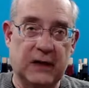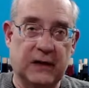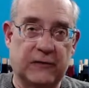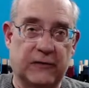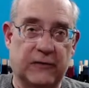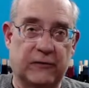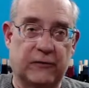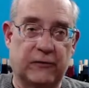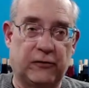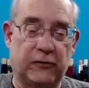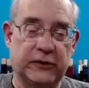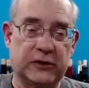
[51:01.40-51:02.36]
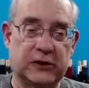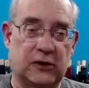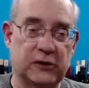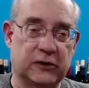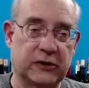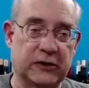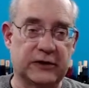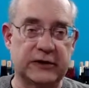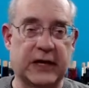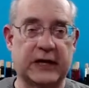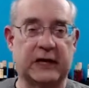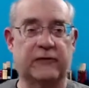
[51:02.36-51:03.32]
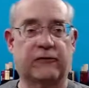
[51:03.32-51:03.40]
for full disclosure, this is
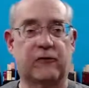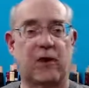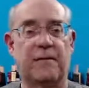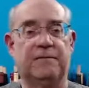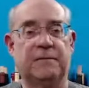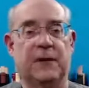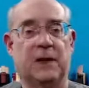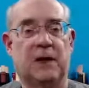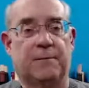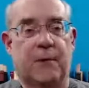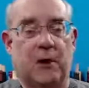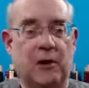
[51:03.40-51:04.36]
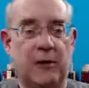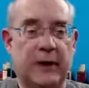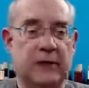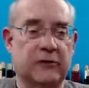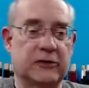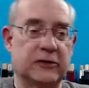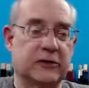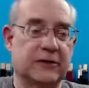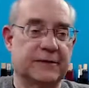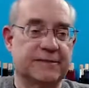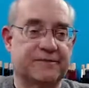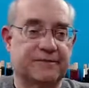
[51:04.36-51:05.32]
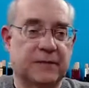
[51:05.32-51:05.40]
taken from Marlo Anderson's
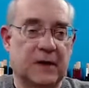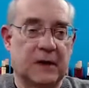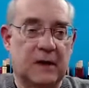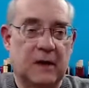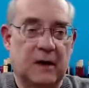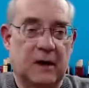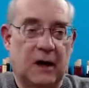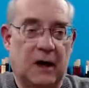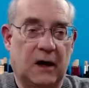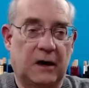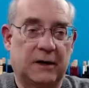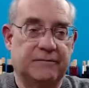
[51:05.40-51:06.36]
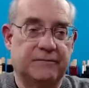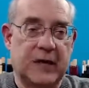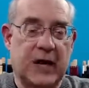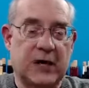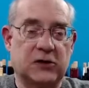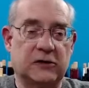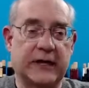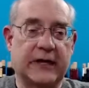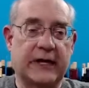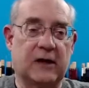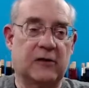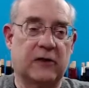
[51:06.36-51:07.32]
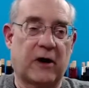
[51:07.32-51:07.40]

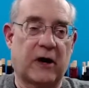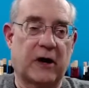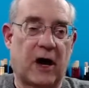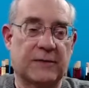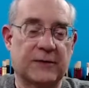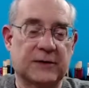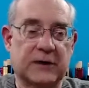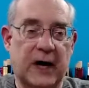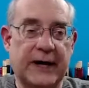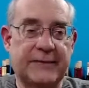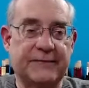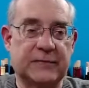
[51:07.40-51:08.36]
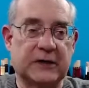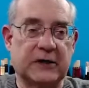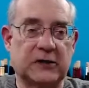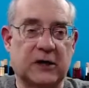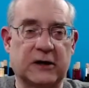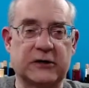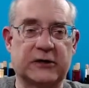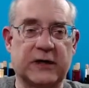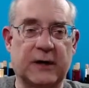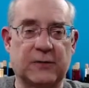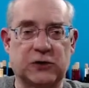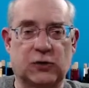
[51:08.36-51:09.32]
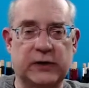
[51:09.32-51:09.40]
NationalDayCalendar.com site. It says, on
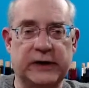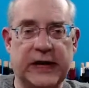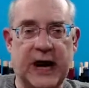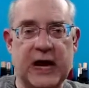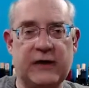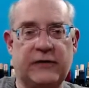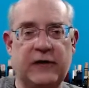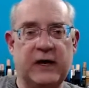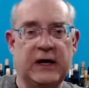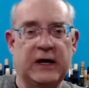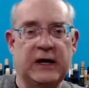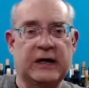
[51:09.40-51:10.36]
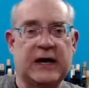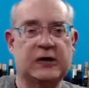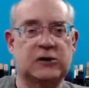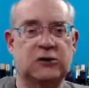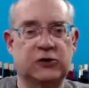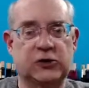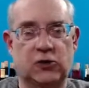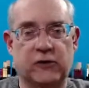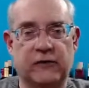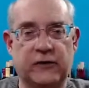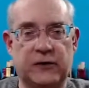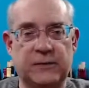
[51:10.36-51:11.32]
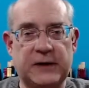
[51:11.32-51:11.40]
December 28th, National Short
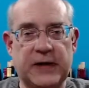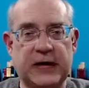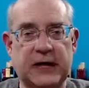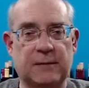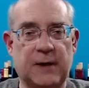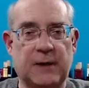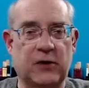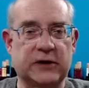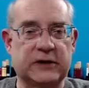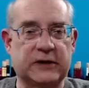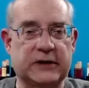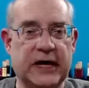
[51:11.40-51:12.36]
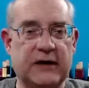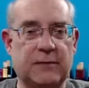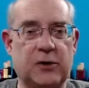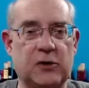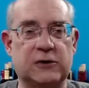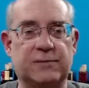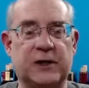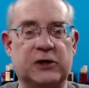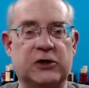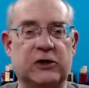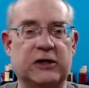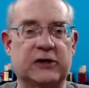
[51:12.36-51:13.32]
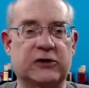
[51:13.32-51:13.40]
Film Day commemorates the day the motion picture
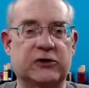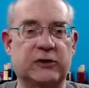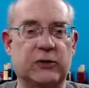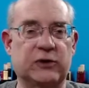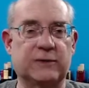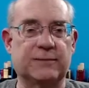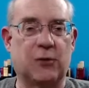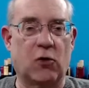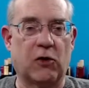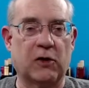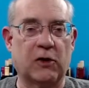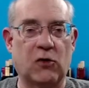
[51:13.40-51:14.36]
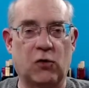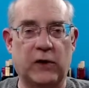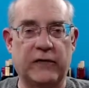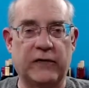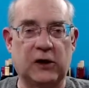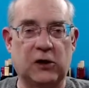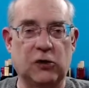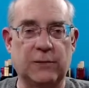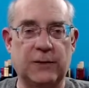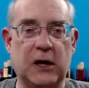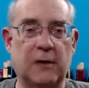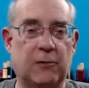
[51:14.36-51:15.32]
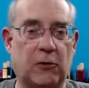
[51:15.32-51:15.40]
industry was born, when the
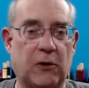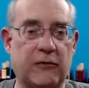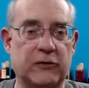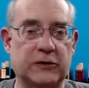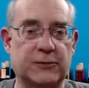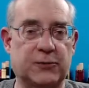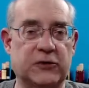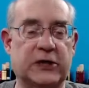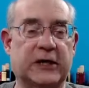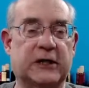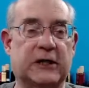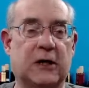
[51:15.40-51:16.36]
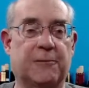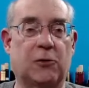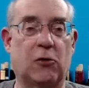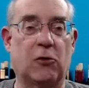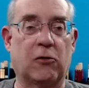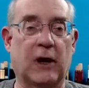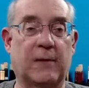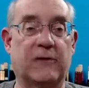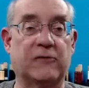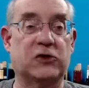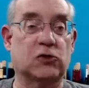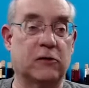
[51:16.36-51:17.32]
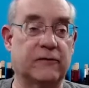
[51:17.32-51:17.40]
Lumiere brothers projected a program of
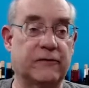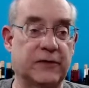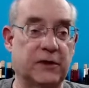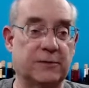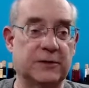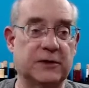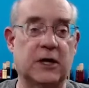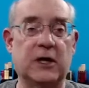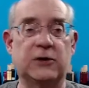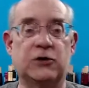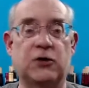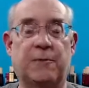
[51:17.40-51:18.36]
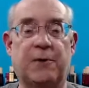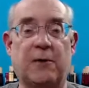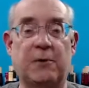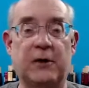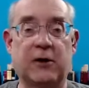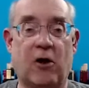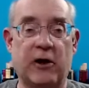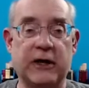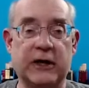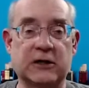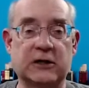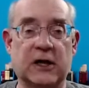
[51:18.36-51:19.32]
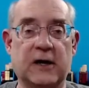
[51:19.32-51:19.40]
short films to a public
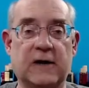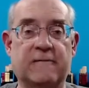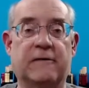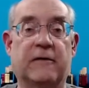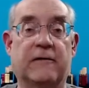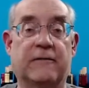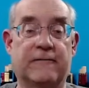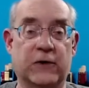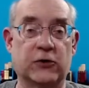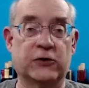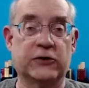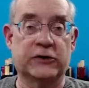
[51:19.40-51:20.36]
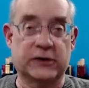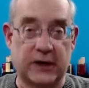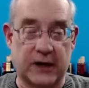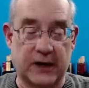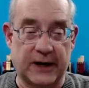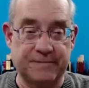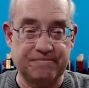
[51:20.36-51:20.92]
audience for the first time.